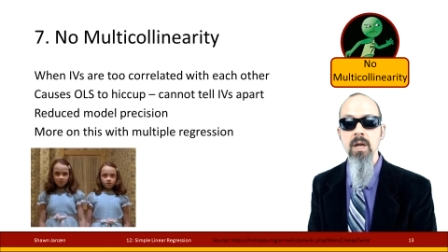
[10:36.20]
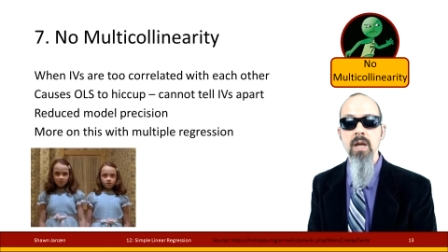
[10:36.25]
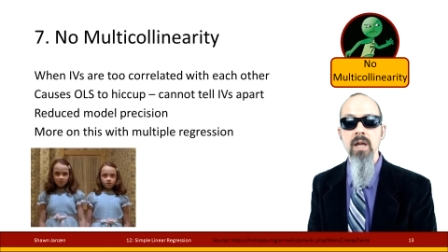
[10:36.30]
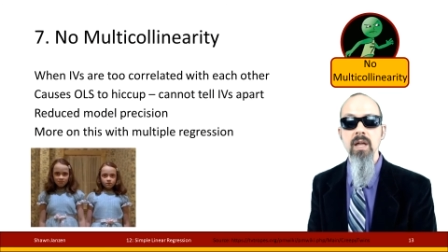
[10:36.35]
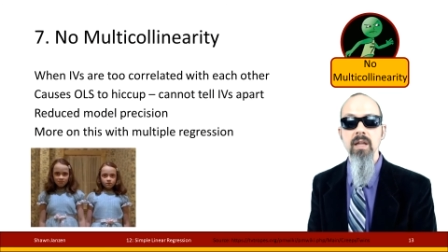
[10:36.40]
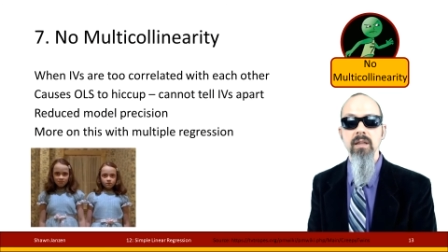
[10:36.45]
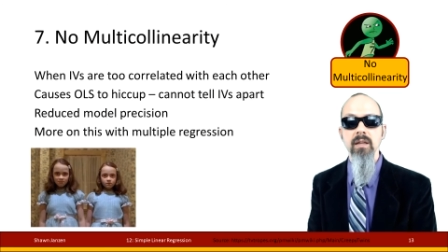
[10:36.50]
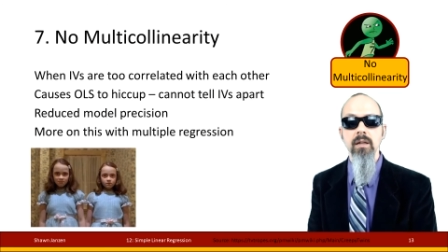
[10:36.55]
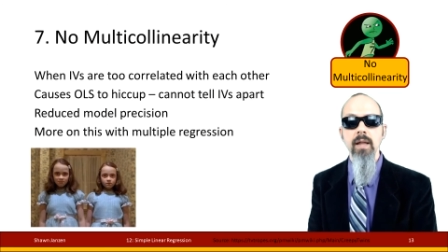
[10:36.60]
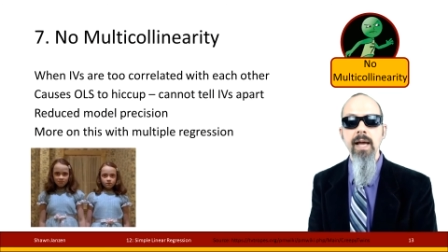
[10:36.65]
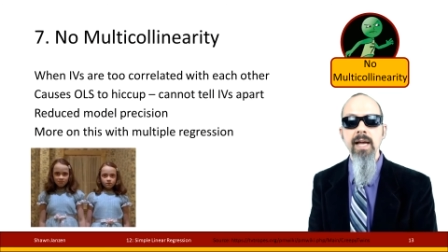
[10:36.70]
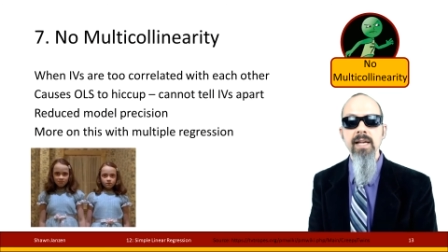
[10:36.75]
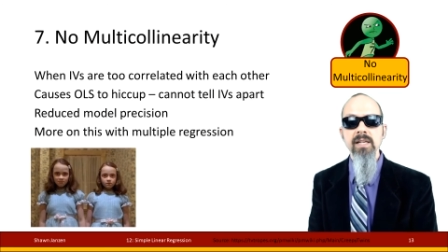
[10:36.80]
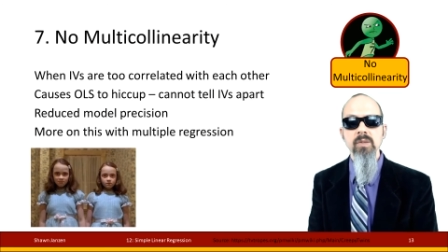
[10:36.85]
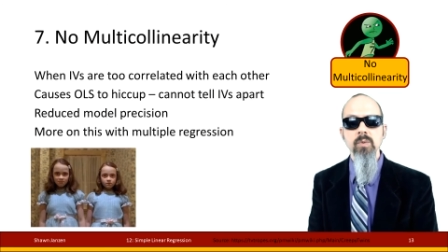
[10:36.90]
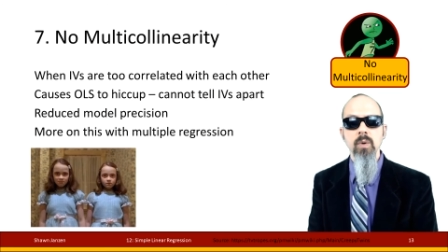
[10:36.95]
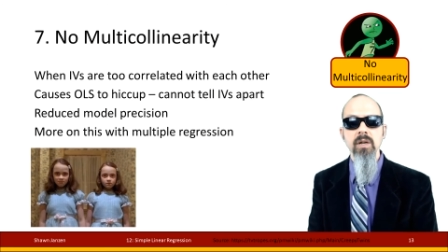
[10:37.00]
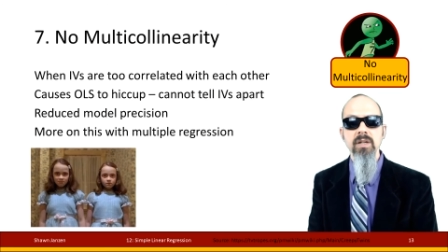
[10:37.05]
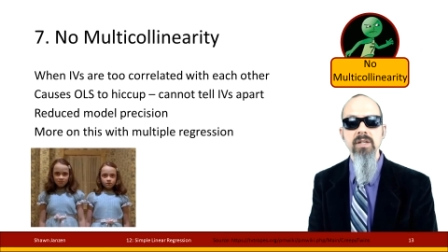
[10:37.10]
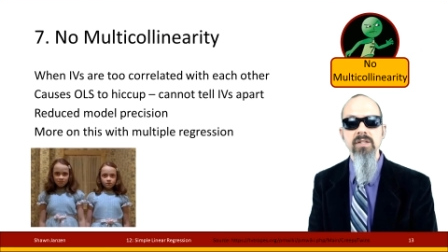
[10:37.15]
The last
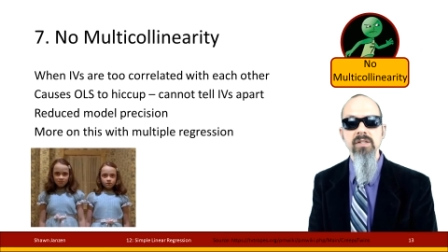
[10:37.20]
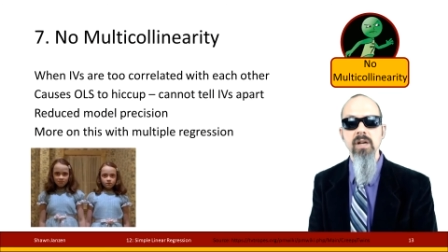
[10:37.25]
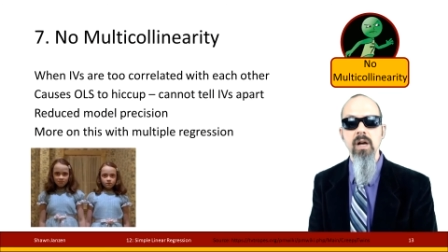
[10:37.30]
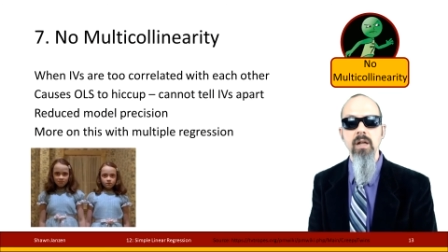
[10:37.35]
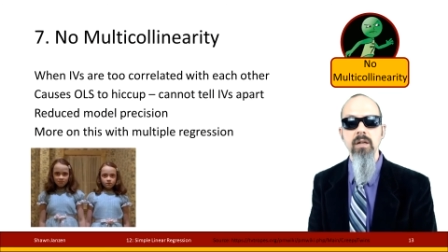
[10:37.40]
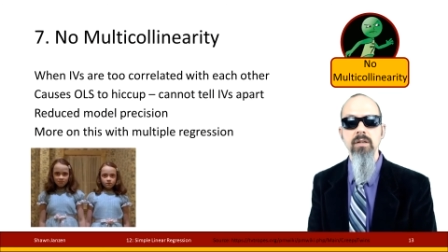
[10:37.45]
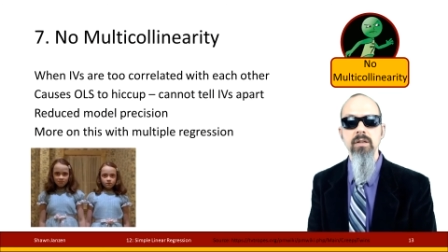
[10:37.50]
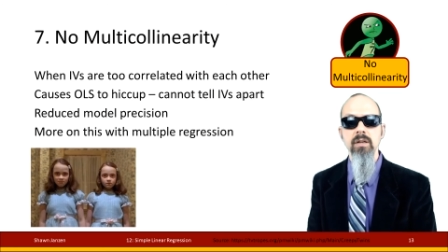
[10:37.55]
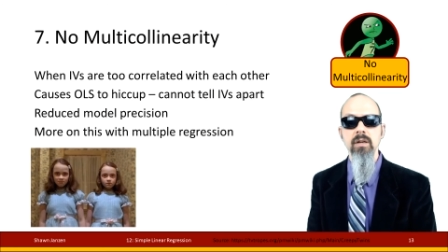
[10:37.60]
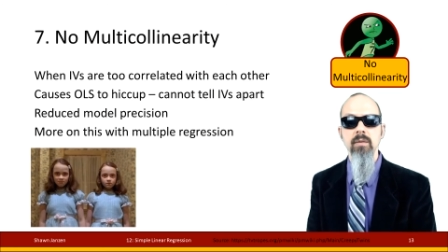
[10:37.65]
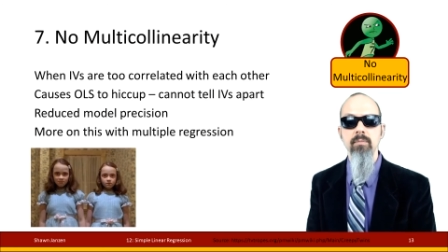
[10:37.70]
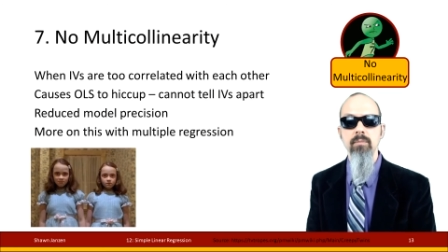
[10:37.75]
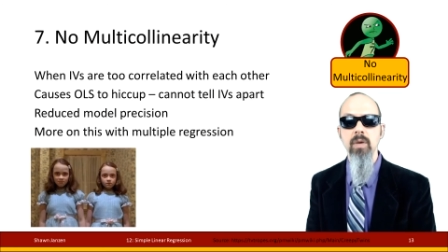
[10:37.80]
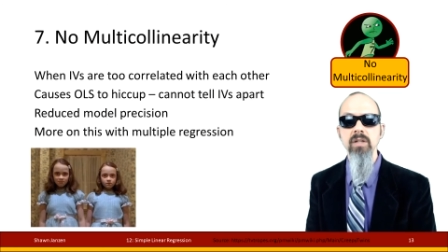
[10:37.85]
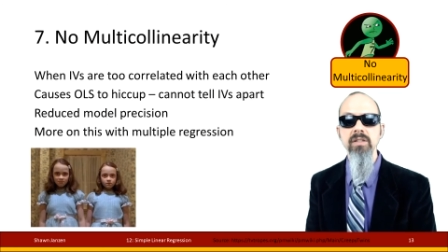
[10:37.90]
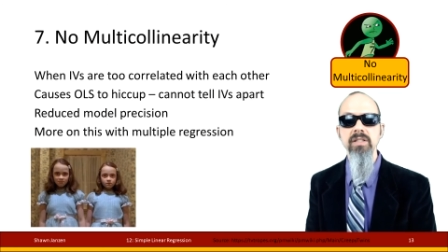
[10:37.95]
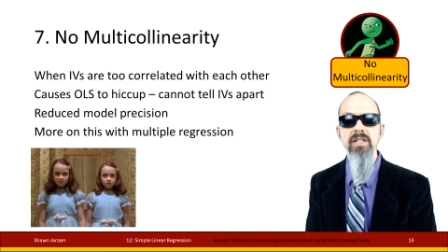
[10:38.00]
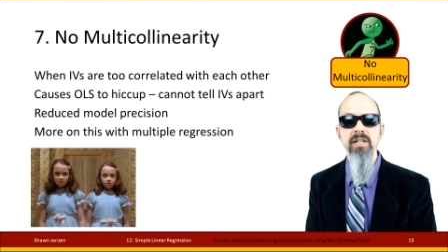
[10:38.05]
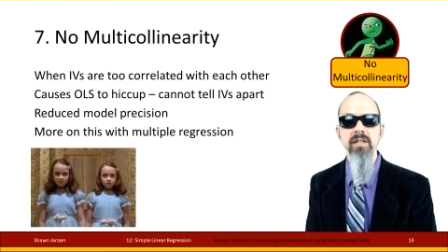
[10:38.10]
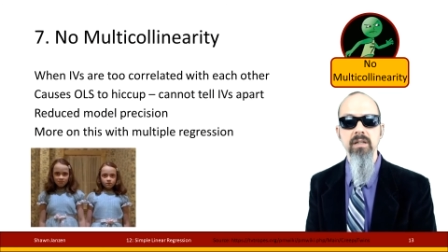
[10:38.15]
one is called
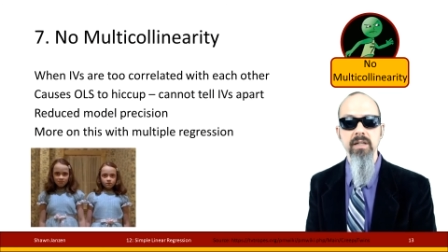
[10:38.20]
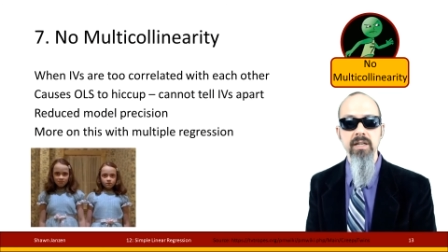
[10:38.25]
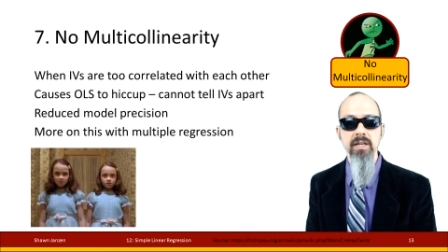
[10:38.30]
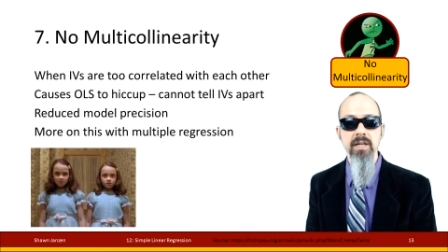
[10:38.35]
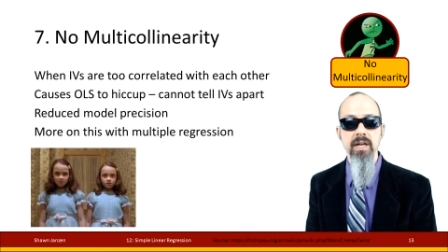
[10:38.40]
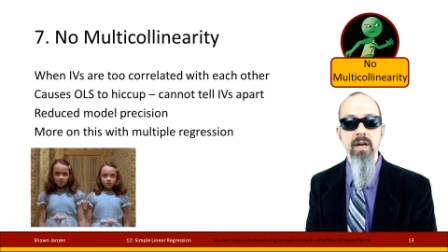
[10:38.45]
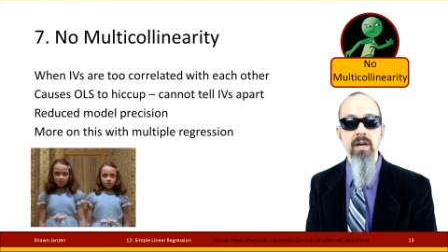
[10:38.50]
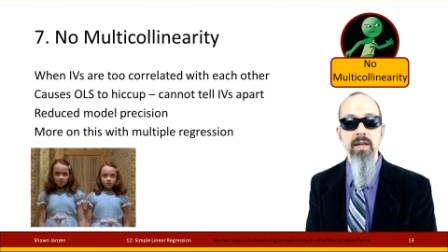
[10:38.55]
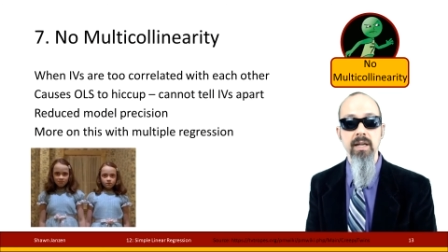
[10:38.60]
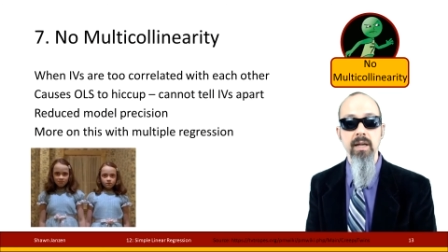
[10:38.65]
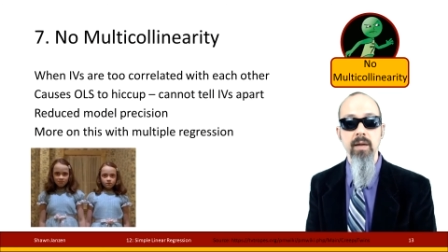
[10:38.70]
multicollinearity,